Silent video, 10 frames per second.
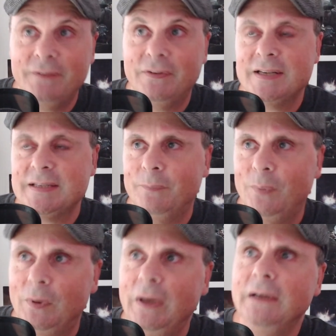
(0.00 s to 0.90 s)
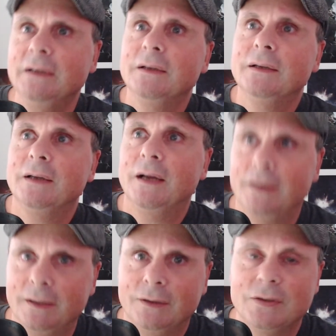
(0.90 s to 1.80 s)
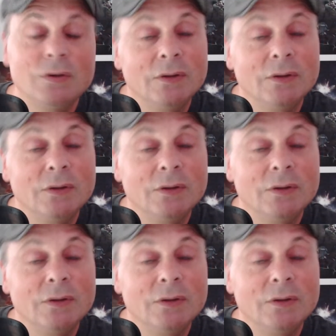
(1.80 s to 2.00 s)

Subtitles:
very simple. Because on the